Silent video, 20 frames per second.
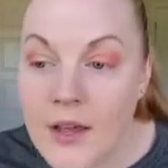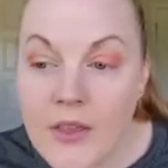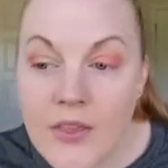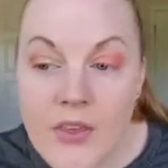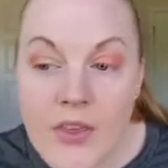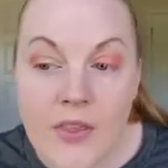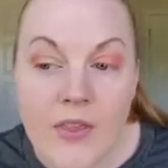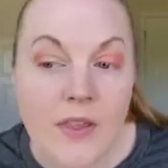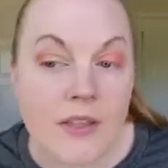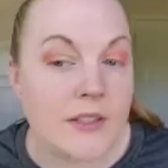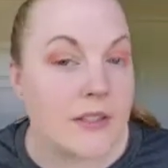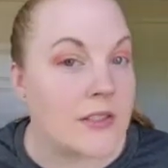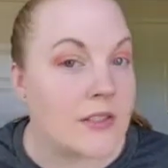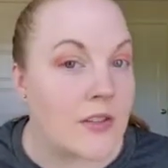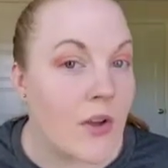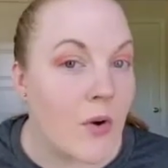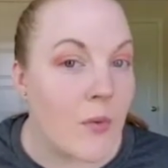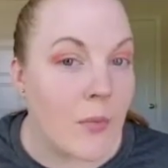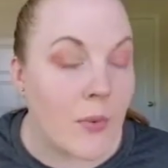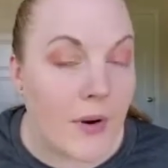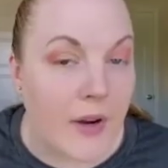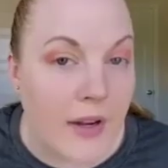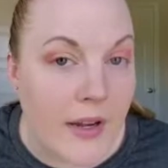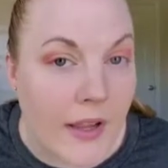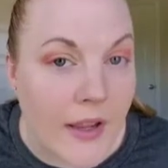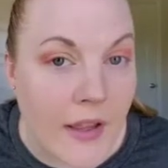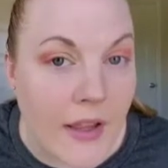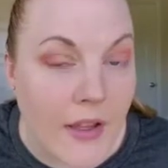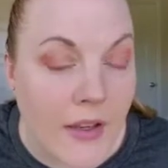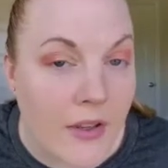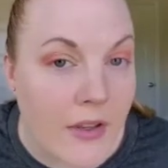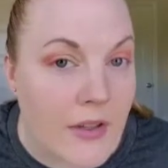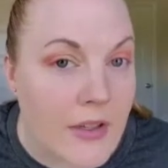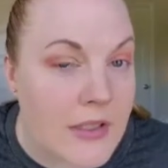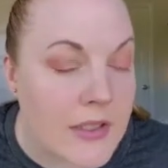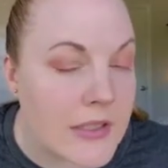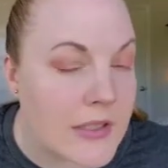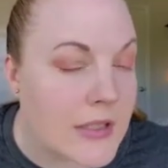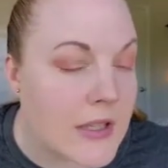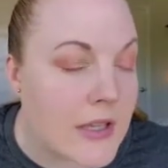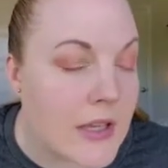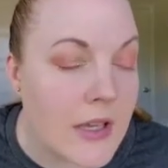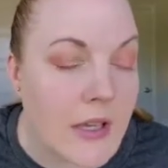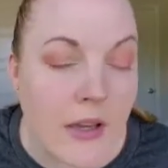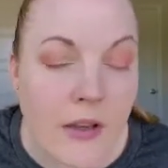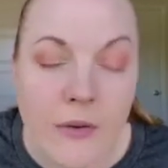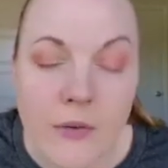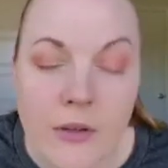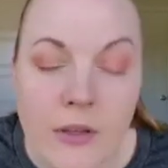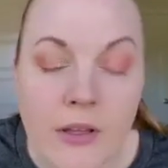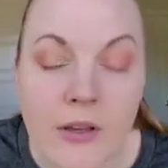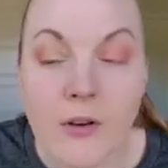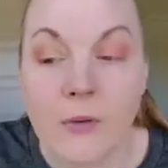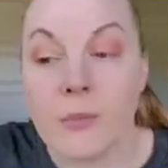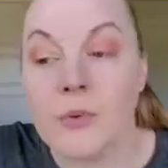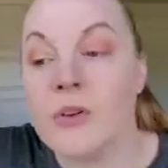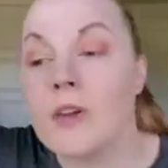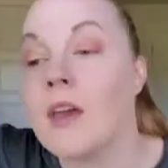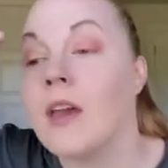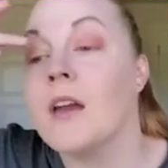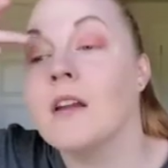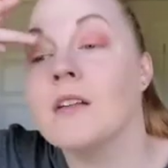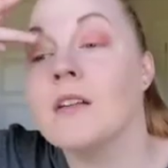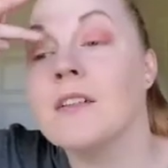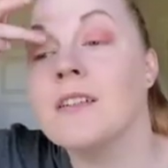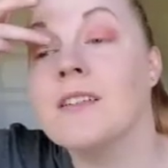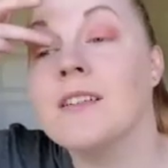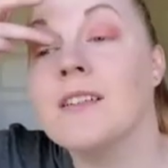I think that's so pretty. Can you guys see? I really hope you can.